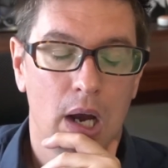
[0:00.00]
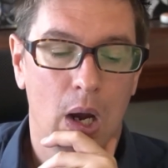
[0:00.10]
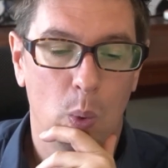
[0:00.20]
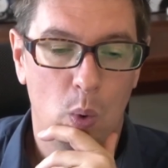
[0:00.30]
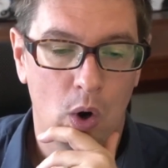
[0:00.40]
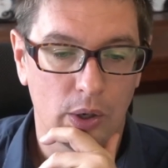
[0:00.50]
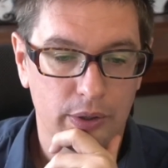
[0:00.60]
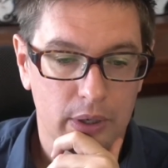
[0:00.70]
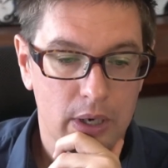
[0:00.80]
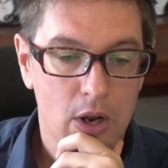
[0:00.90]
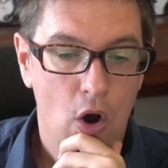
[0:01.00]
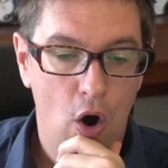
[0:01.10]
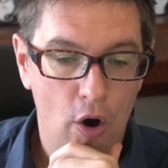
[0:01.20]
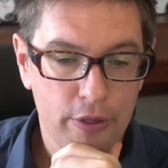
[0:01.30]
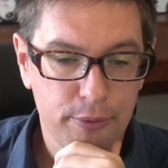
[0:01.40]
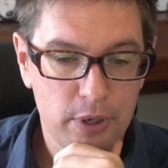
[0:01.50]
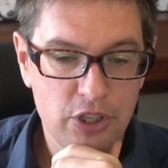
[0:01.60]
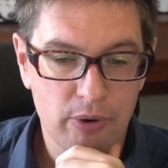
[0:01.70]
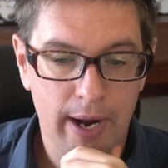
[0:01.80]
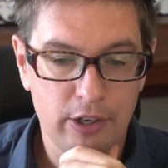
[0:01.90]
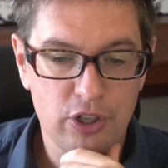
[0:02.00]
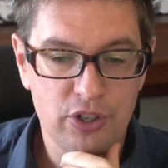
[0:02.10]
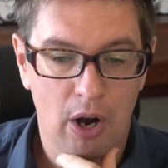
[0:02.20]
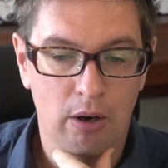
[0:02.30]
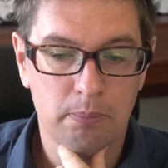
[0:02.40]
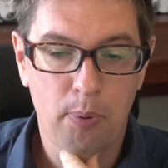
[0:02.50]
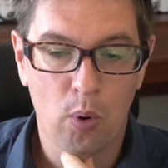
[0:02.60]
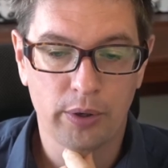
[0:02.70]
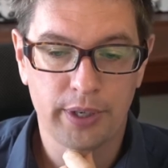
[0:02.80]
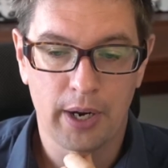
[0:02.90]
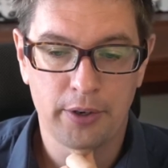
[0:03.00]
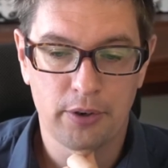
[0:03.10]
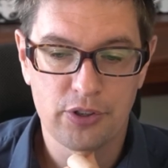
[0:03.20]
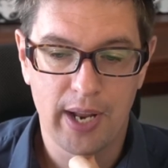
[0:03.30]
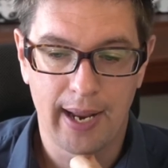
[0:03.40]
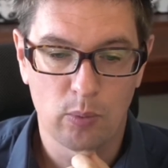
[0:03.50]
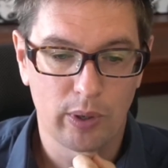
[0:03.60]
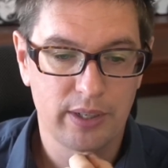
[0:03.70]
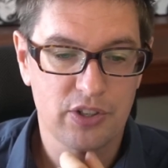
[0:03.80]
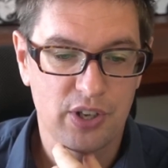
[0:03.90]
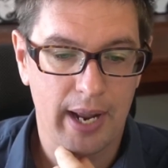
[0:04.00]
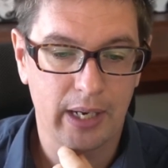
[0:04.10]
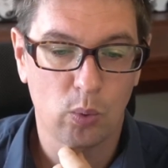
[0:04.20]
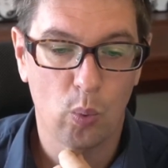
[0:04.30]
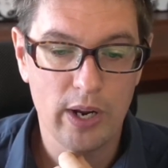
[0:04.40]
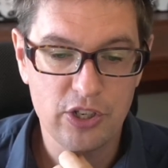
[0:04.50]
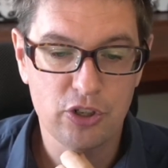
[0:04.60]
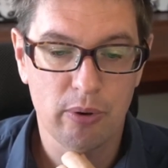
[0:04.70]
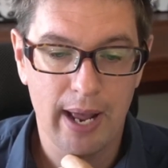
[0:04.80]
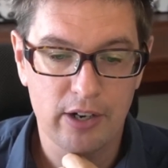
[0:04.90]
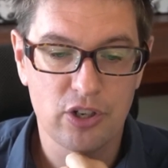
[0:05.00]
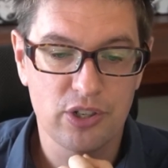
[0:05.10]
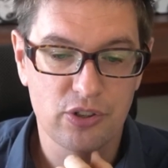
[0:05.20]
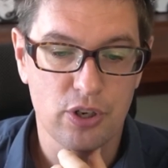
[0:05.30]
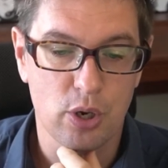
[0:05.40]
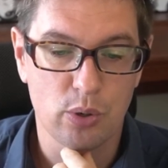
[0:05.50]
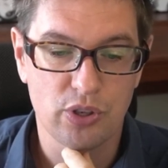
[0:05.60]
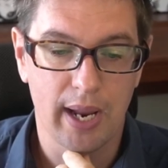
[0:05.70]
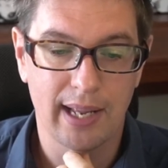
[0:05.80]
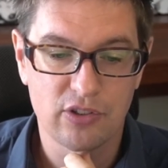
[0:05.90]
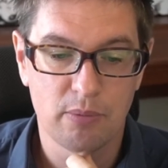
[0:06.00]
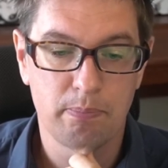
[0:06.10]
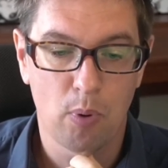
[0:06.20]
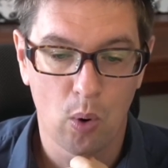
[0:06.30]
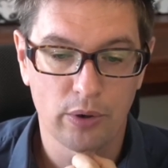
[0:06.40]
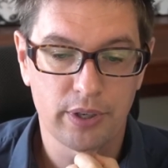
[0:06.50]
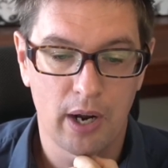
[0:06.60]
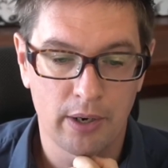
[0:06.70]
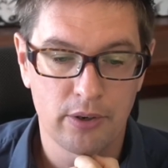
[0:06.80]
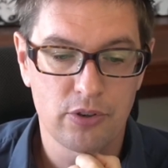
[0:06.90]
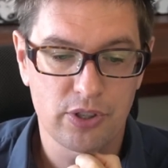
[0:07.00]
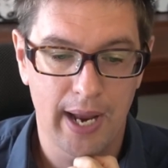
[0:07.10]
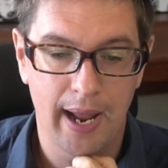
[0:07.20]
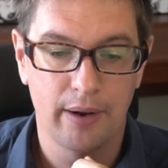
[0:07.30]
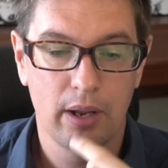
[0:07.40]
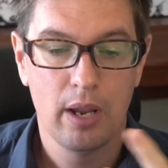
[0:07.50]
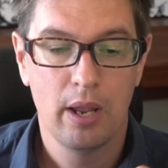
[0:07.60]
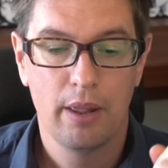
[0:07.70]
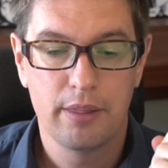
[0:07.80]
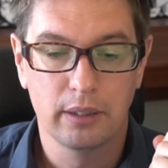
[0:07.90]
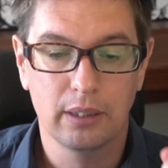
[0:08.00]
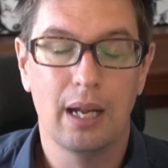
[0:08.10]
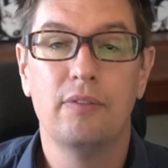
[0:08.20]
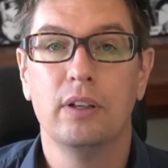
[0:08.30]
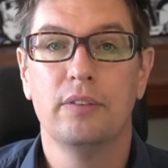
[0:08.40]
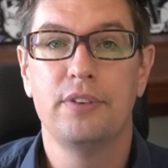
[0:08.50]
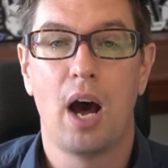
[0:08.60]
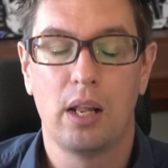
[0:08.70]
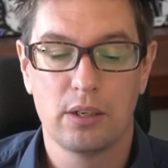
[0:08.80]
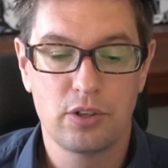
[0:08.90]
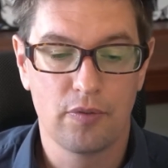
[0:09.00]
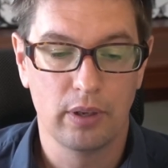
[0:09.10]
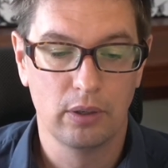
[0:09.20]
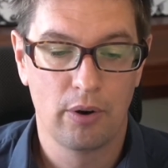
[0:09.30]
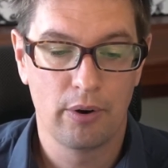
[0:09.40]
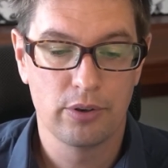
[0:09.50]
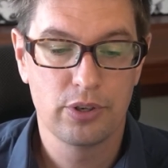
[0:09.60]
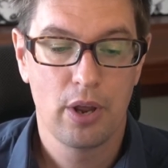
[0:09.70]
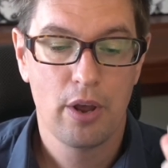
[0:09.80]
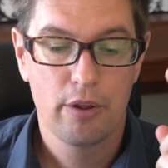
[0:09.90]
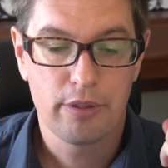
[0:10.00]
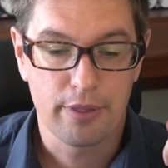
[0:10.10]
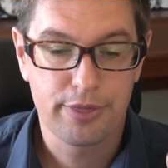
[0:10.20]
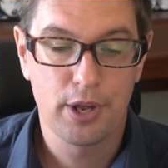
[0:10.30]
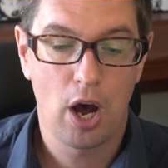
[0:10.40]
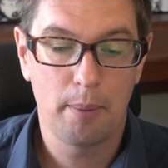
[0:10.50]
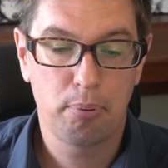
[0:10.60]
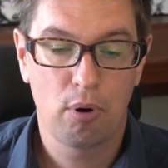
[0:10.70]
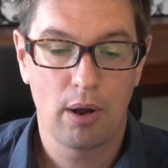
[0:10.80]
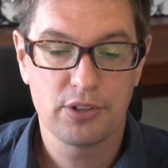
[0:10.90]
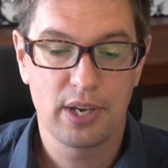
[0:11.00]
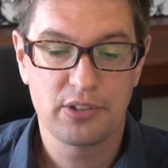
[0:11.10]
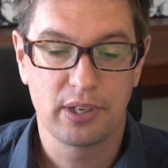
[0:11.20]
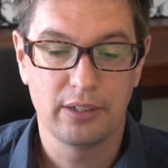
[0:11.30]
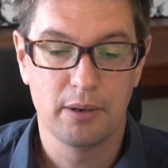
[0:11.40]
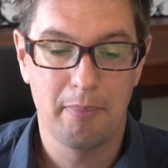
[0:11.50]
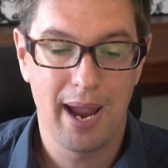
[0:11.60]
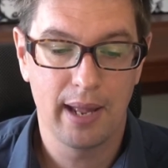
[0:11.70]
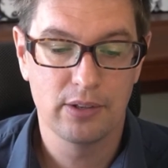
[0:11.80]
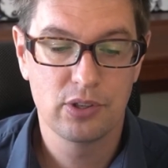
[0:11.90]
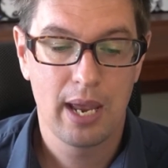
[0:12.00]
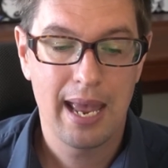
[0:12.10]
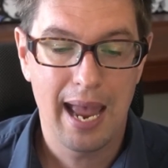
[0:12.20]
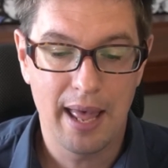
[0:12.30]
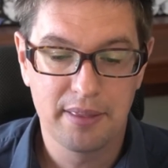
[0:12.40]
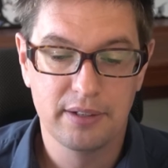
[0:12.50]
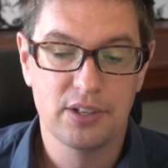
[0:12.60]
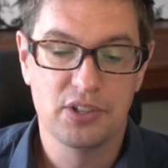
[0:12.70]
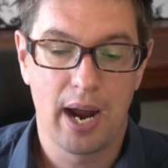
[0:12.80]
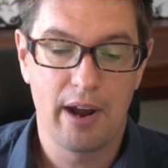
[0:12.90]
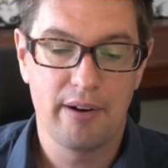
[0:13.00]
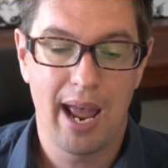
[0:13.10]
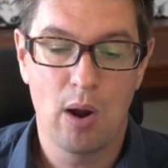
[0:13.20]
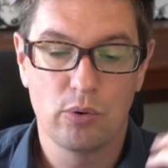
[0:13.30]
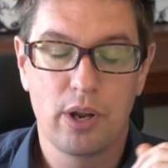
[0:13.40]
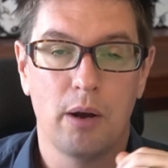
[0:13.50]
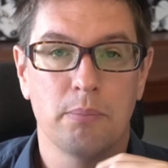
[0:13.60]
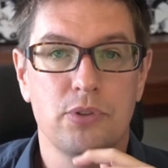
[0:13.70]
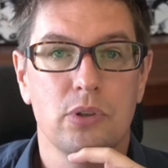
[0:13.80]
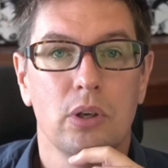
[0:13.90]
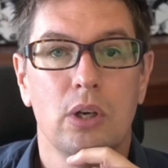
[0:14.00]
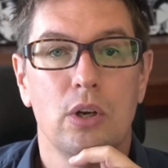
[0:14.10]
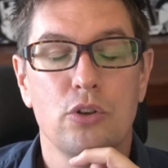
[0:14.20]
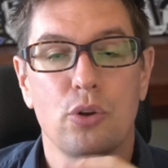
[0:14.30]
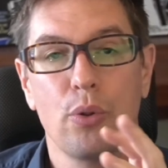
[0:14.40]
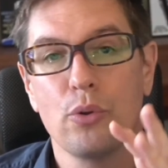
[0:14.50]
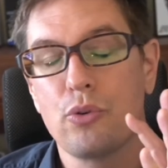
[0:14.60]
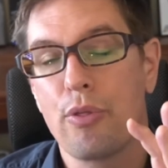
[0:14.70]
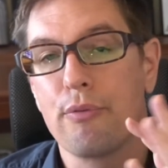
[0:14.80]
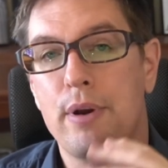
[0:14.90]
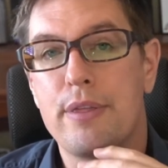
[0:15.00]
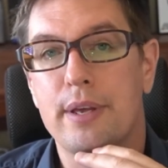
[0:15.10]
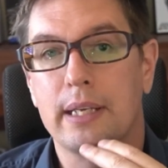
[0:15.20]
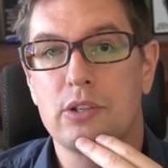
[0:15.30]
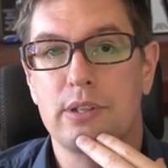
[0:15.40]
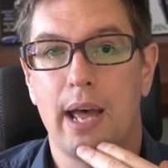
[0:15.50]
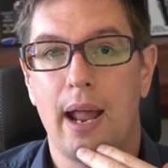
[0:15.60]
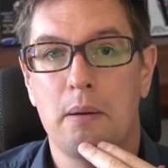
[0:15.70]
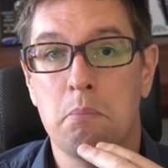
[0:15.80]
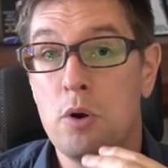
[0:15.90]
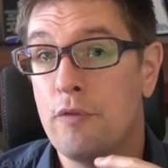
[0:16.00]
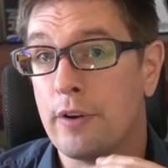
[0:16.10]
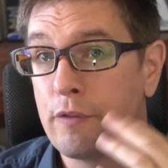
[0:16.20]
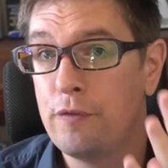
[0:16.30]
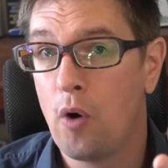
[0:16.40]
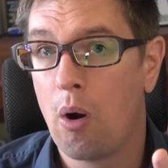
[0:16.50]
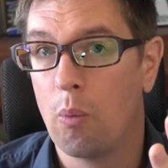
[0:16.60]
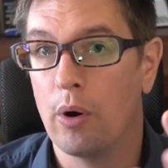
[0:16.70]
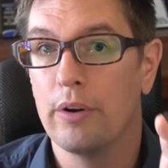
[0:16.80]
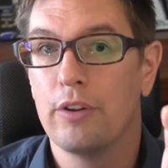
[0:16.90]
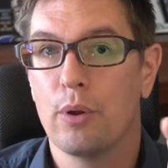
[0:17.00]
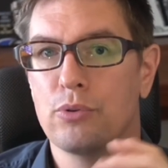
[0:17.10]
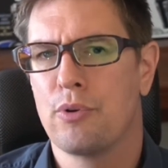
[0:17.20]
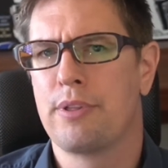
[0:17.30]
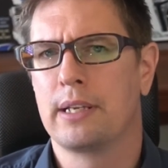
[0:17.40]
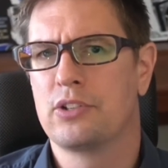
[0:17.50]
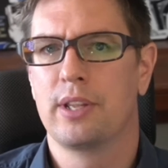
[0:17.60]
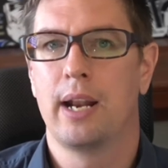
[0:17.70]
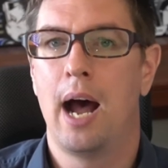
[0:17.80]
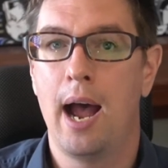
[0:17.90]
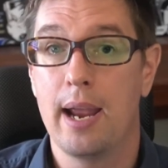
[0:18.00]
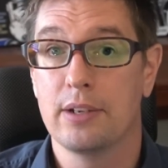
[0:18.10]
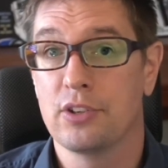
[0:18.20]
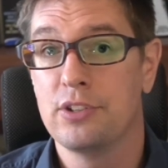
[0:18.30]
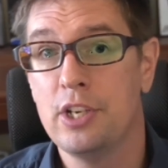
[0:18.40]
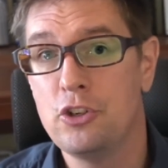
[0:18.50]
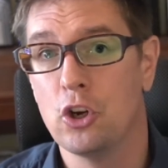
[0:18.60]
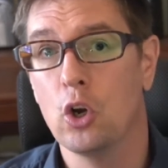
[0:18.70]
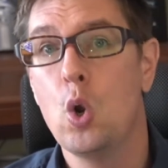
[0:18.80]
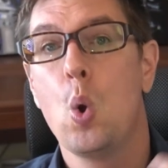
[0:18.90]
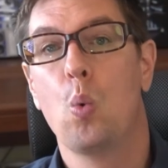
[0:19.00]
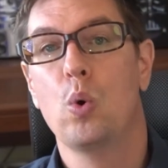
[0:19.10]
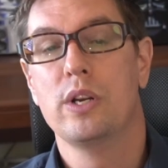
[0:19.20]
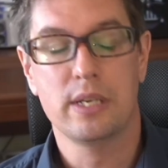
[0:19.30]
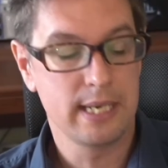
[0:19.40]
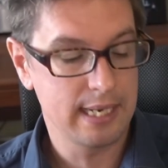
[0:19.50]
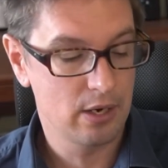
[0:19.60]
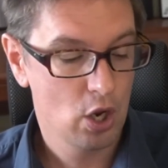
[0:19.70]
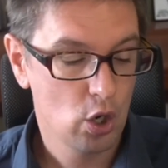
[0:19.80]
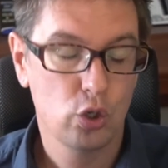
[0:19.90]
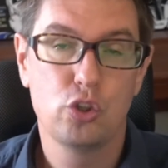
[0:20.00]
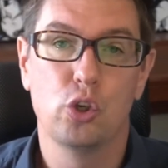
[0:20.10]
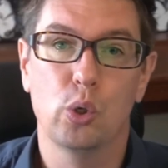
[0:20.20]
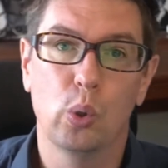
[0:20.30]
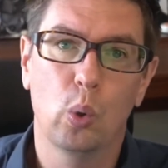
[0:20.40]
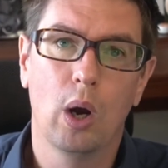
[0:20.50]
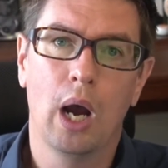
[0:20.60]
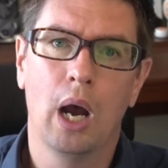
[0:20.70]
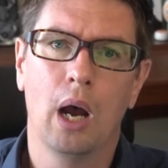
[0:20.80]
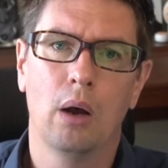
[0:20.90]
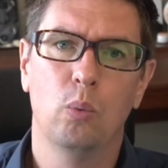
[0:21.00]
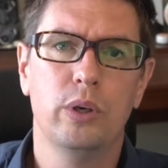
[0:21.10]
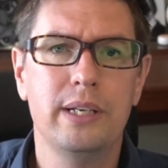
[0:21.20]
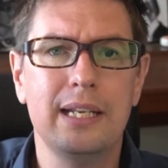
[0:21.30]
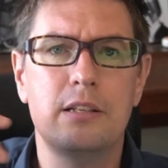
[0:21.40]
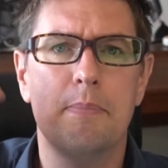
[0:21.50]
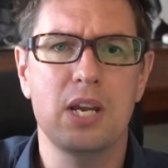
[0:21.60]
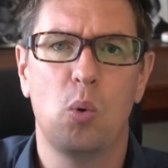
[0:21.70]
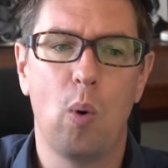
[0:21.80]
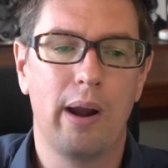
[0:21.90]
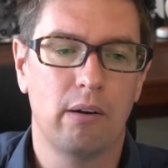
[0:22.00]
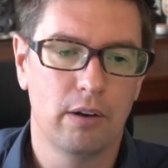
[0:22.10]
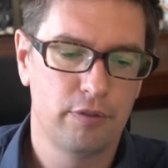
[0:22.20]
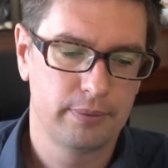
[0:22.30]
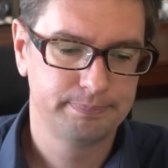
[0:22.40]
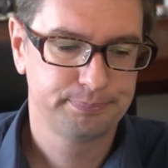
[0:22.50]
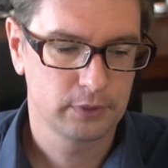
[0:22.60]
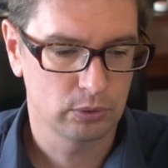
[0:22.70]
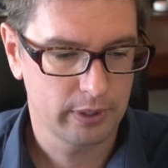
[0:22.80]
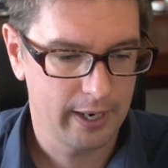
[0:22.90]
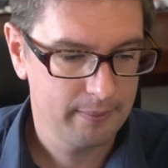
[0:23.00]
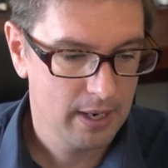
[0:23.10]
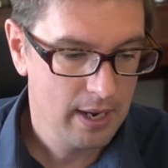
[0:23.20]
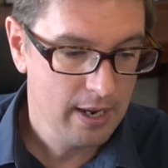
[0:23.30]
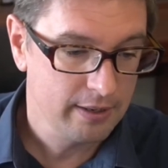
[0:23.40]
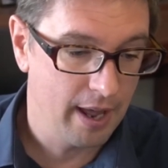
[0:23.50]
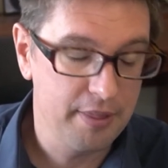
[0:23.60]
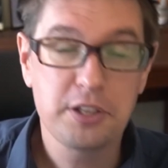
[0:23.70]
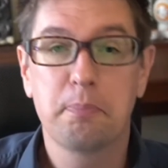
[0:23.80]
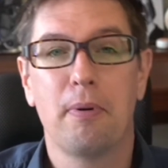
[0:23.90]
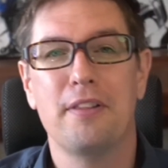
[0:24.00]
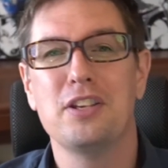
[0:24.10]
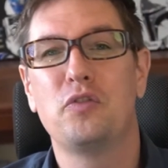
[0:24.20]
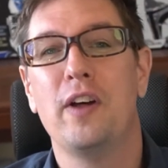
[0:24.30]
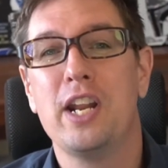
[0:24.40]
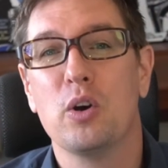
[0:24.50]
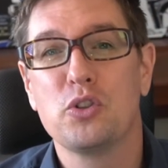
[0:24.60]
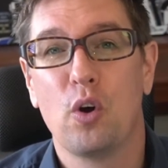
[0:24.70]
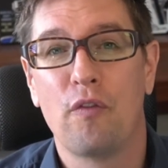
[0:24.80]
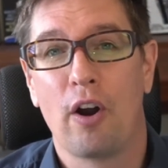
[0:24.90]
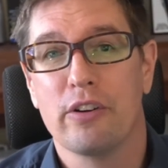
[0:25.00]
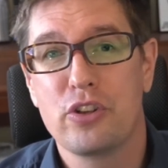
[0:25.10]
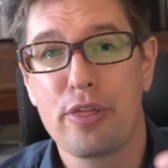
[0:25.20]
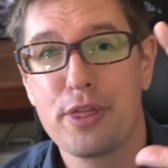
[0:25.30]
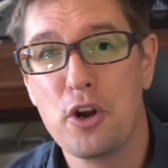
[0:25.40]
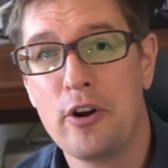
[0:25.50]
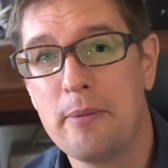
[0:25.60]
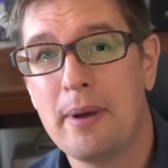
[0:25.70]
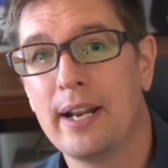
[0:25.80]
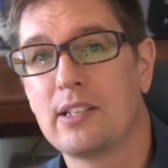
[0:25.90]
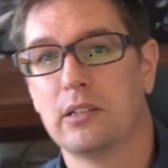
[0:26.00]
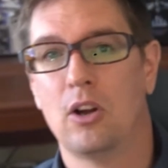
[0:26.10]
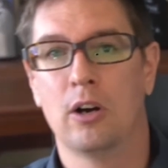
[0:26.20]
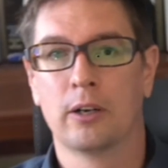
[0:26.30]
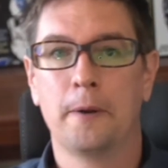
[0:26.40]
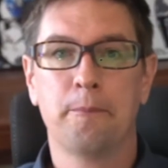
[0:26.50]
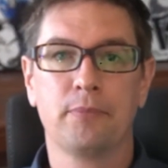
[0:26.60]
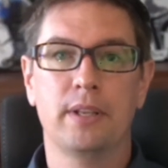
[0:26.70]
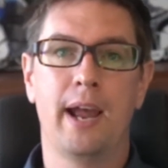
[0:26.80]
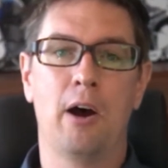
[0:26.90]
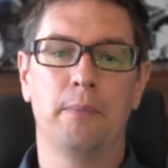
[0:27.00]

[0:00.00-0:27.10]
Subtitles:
world. All three strategies are important to understand. When deciding which strategies to use, it's important to understand the level of knowledge of the learners, the thought processing demands, and the desired outcomes. So those are three things that, moving forward, those are things that I, as a teacher, would need to be aware of. Okay. Now this video so far is 30 minutes long. Now,